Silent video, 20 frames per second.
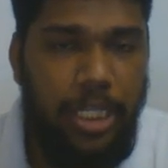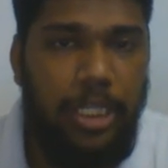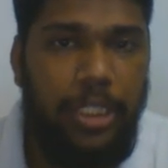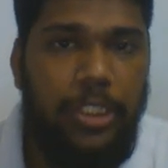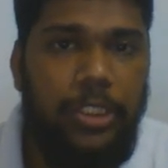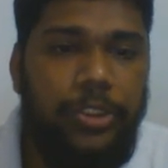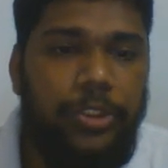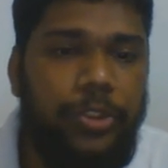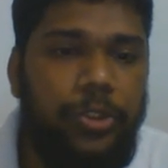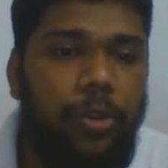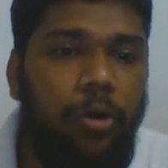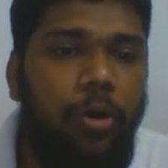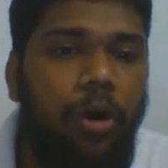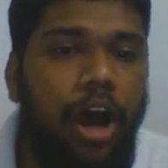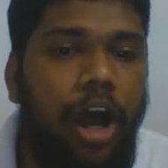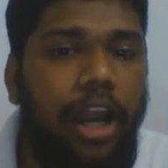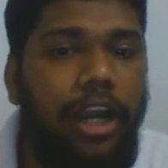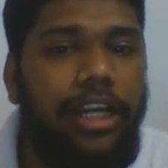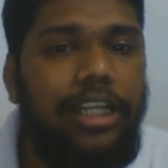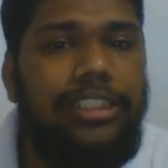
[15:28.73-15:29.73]
So
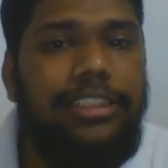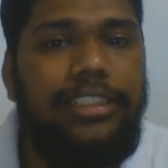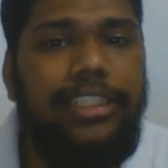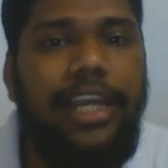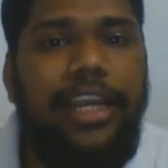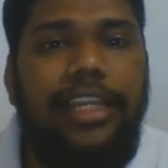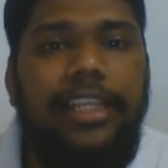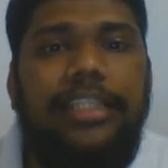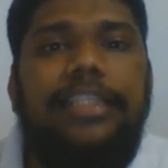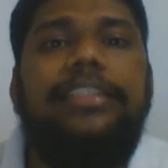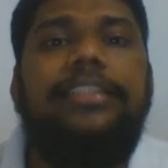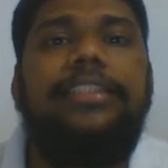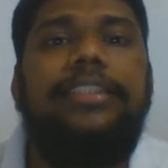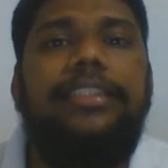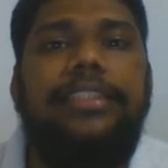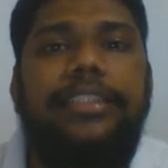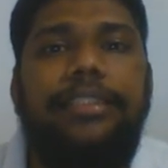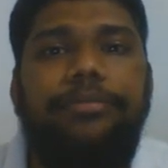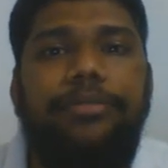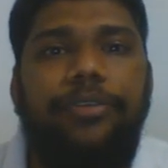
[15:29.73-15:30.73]
understand this
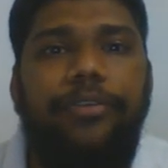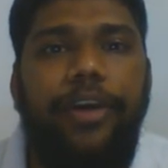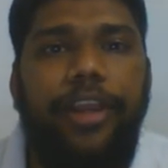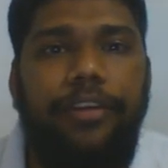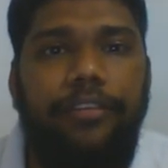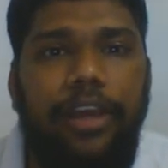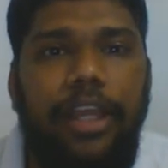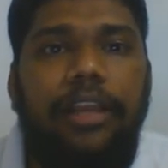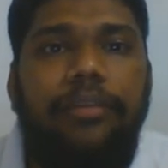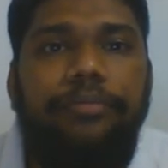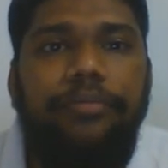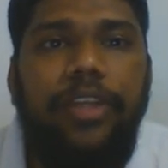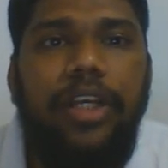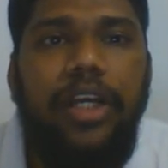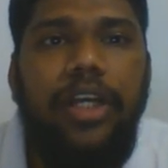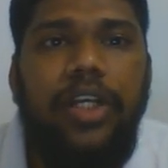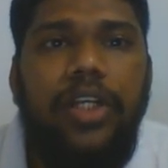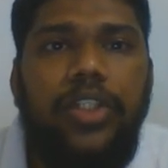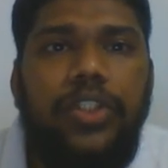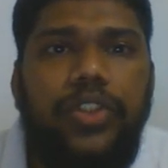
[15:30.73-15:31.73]
concept very well.
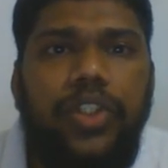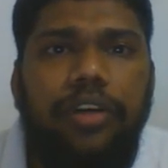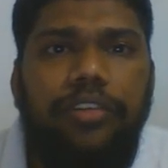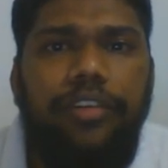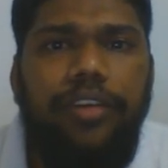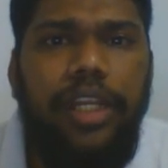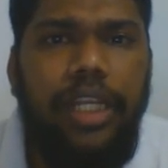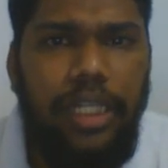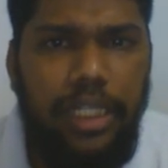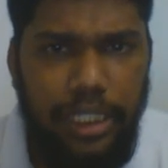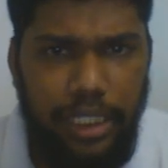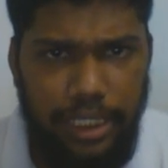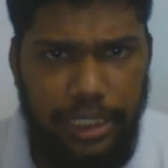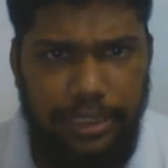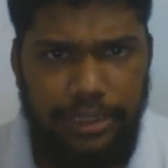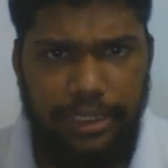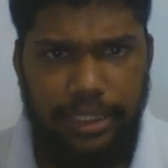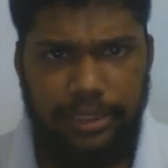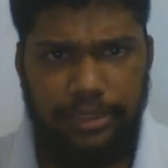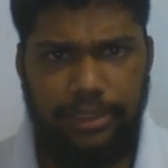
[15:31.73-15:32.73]
So we will
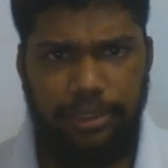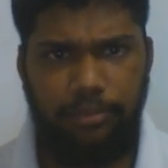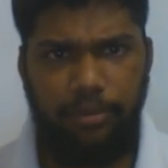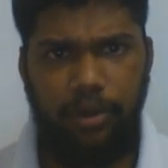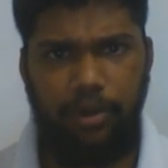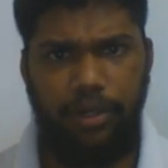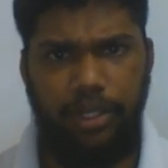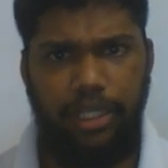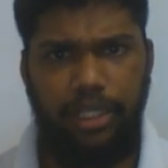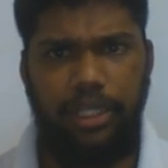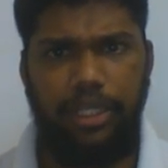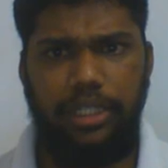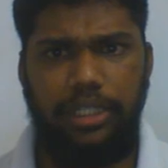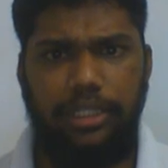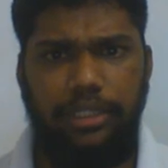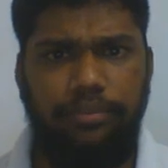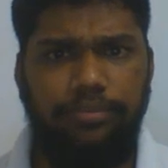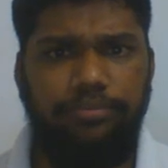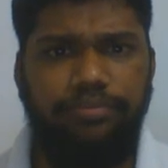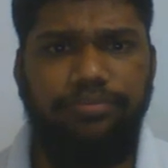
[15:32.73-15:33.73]
discuss about
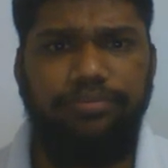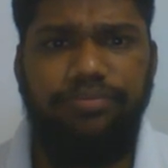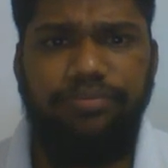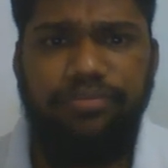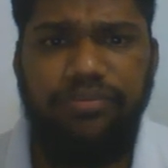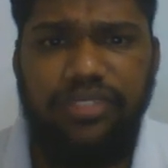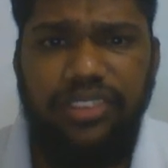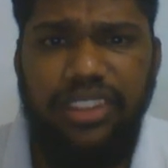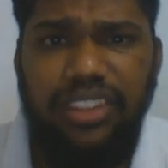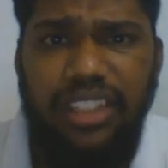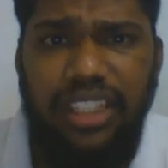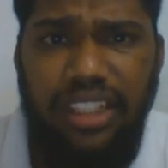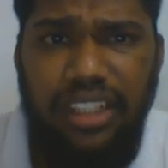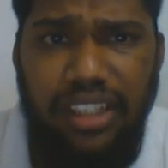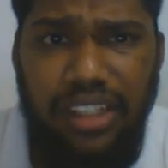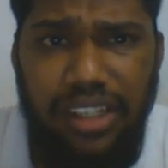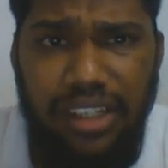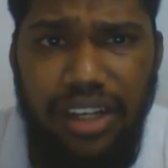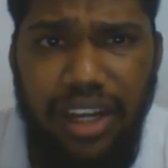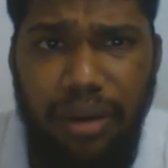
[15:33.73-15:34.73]
the
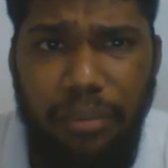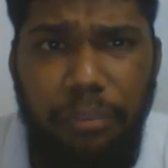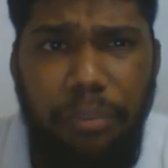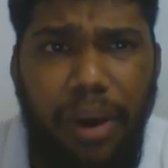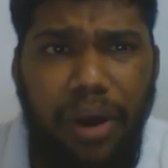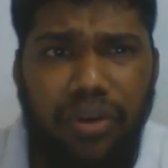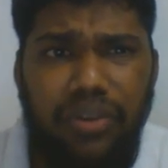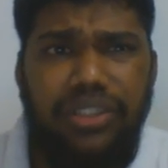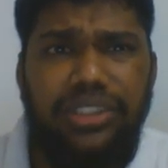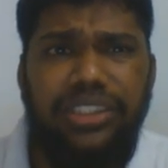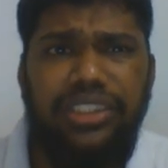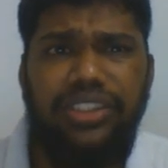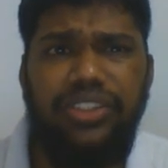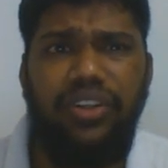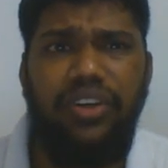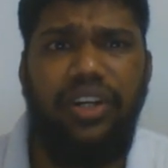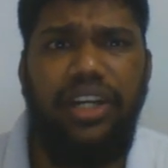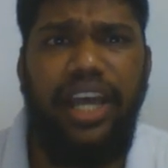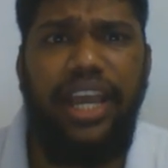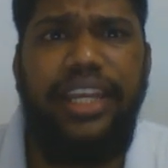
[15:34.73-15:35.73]
compounds.
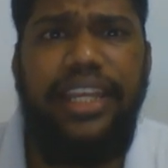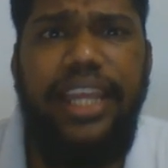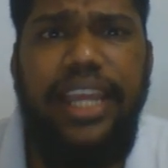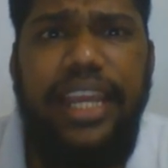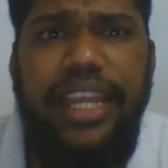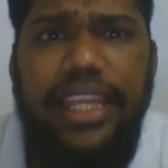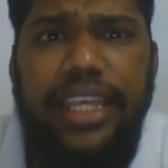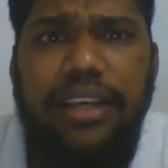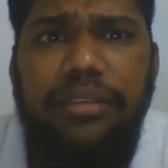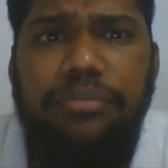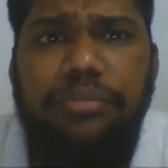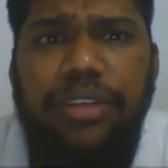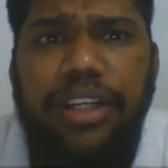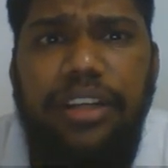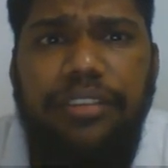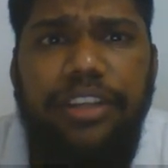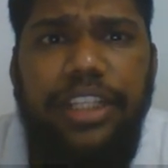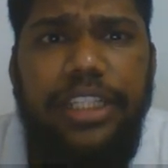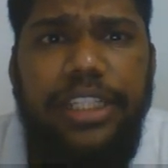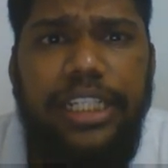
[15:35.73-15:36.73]
So titanium
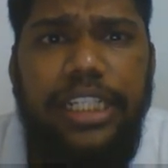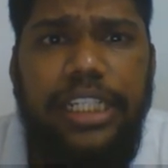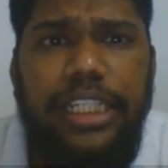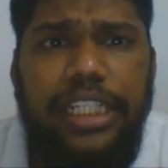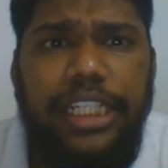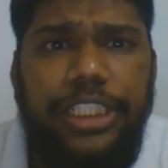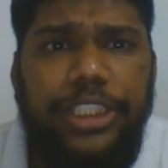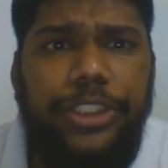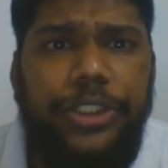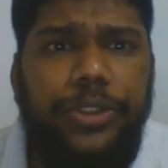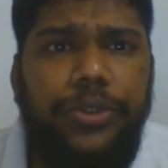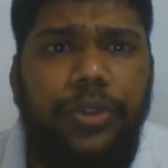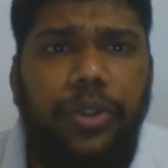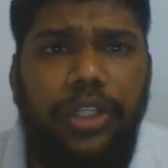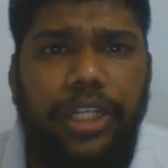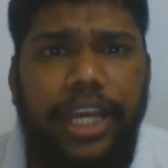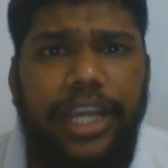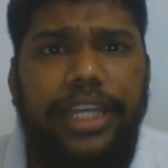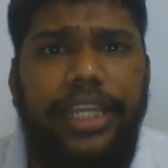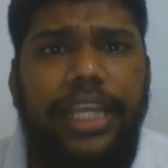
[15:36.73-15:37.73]
with
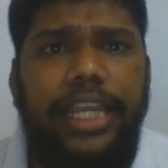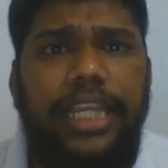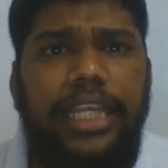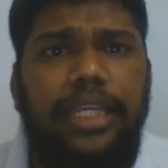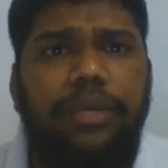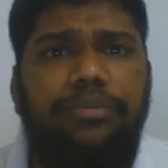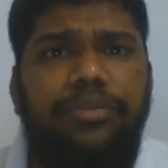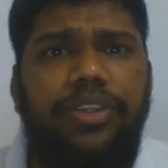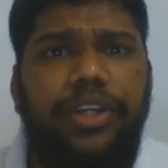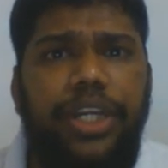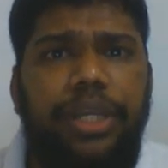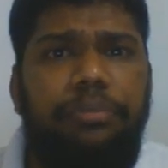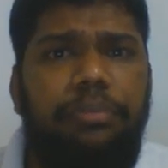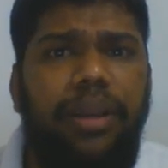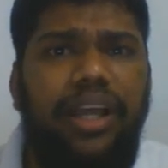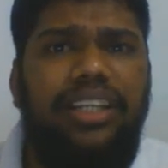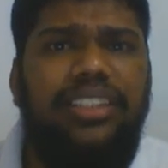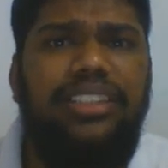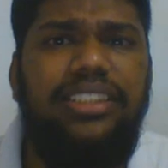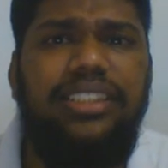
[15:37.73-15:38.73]
H2O, titanium 3
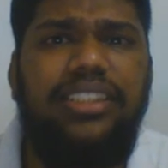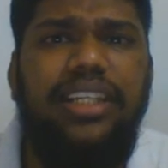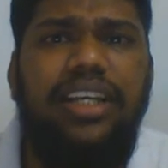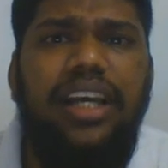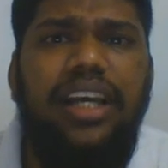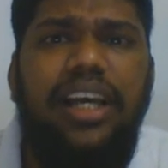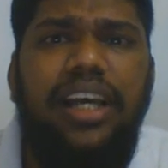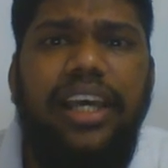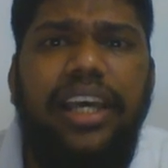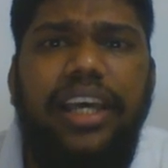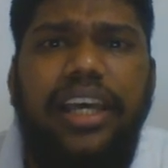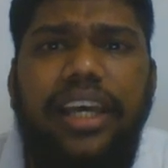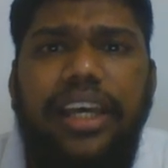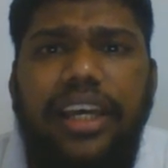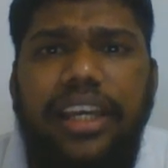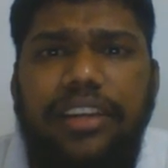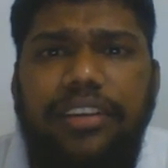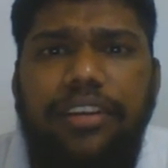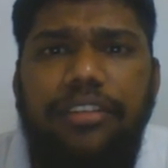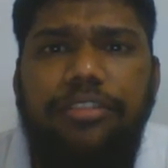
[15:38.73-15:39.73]
plus,
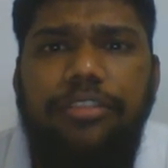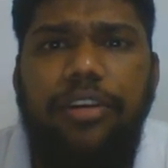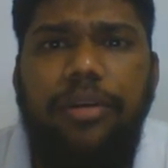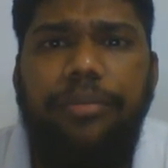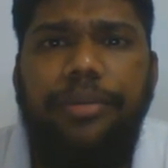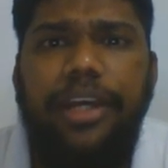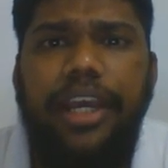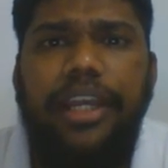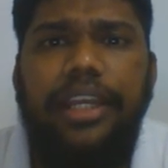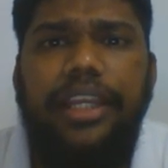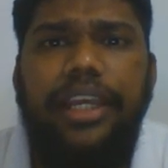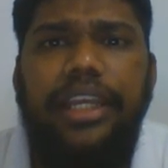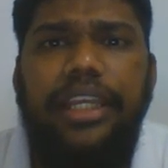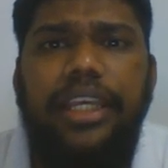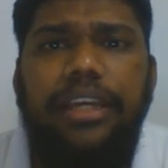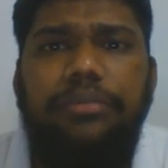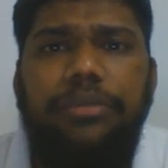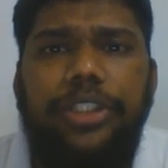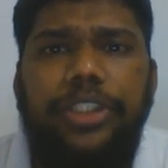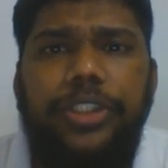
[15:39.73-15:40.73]
it will form
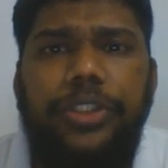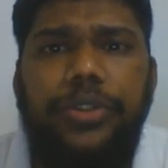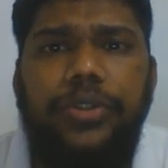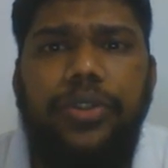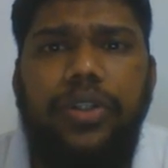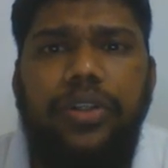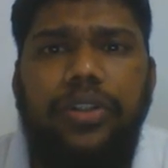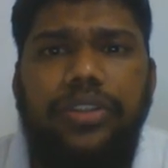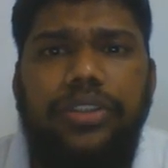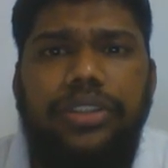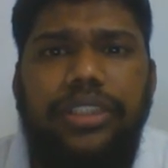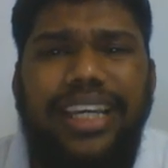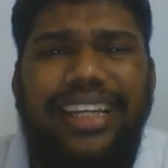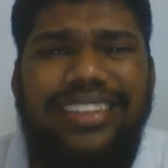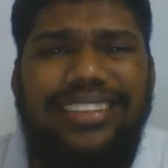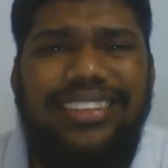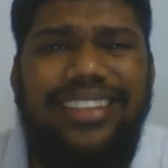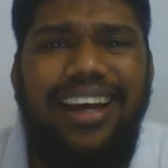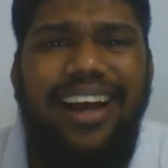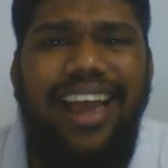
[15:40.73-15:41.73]
titanium H2O
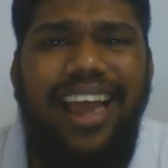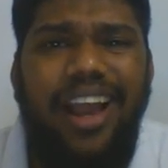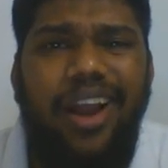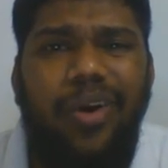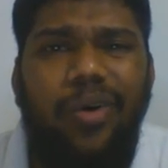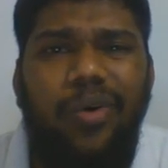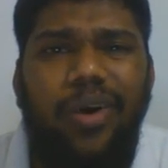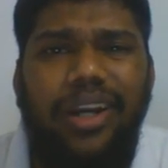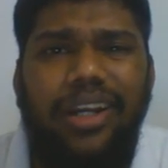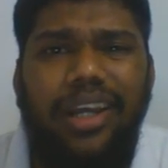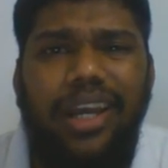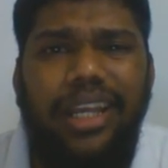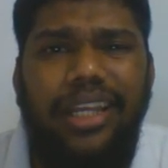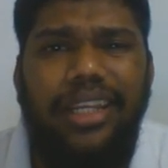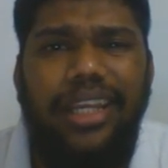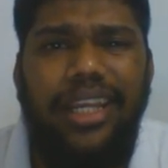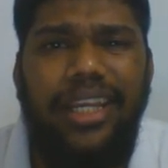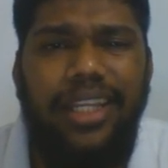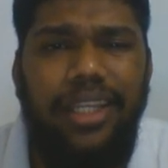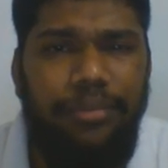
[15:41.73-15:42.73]
hexa aqua
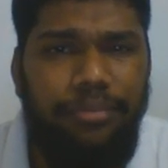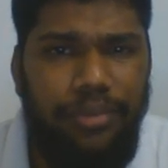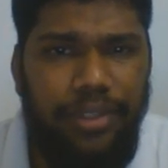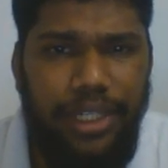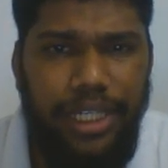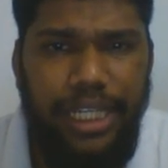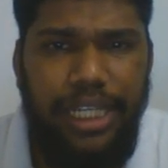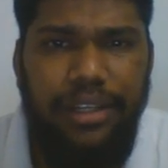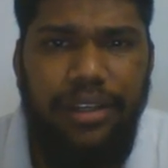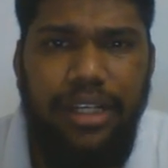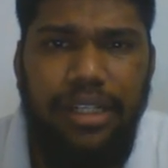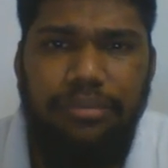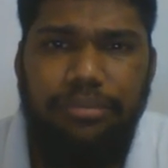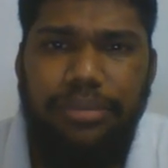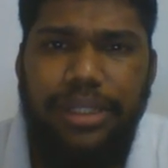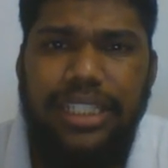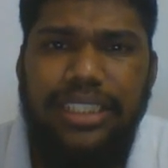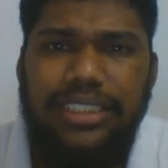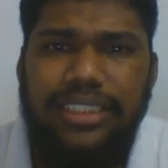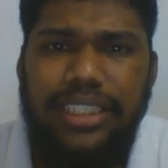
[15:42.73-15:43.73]
titanium 3
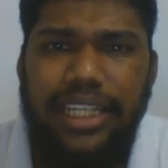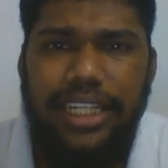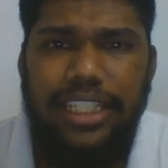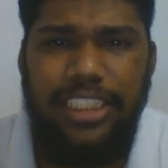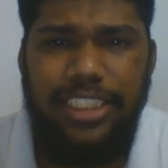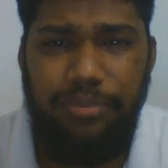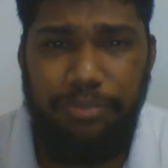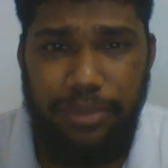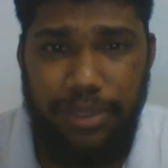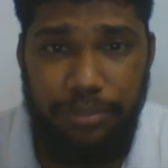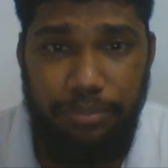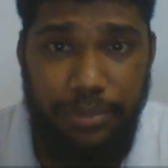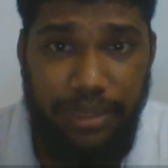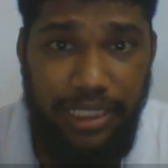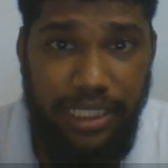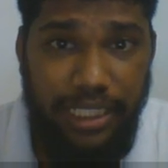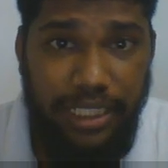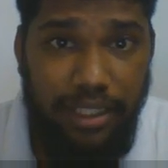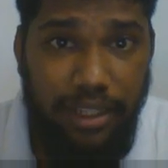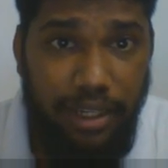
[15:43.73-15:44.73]
complex, that is purple
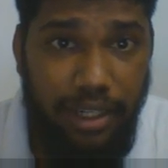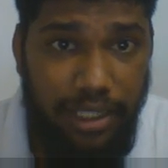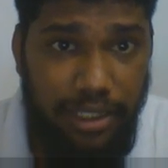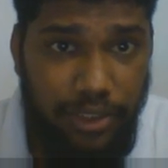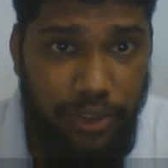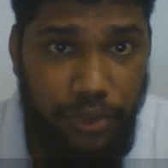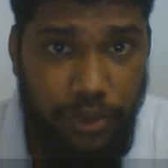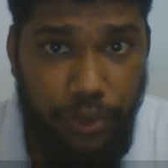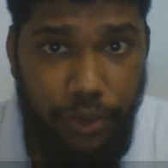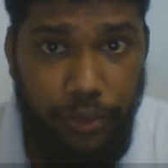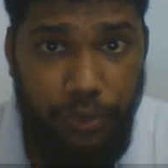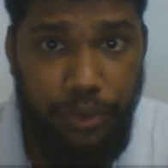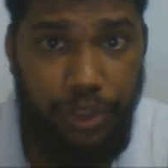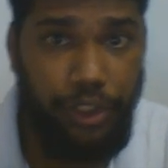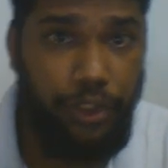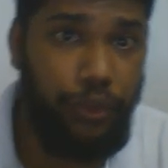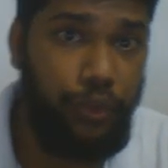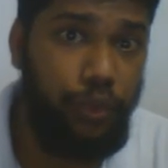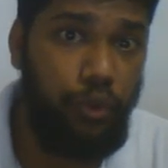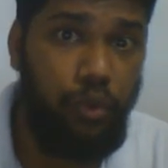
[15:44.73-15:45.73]
in color. So you
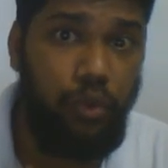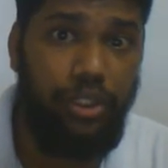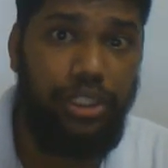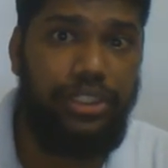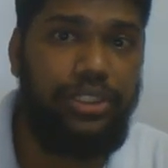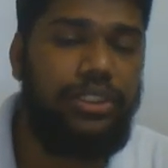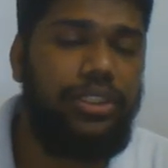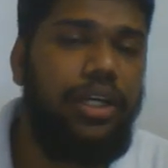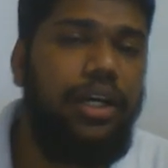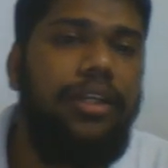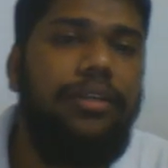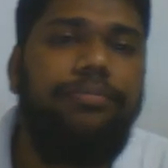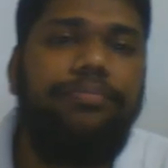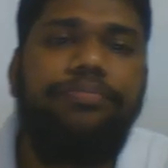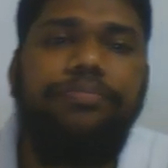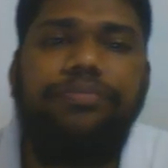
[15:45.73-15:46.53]
need to know this color.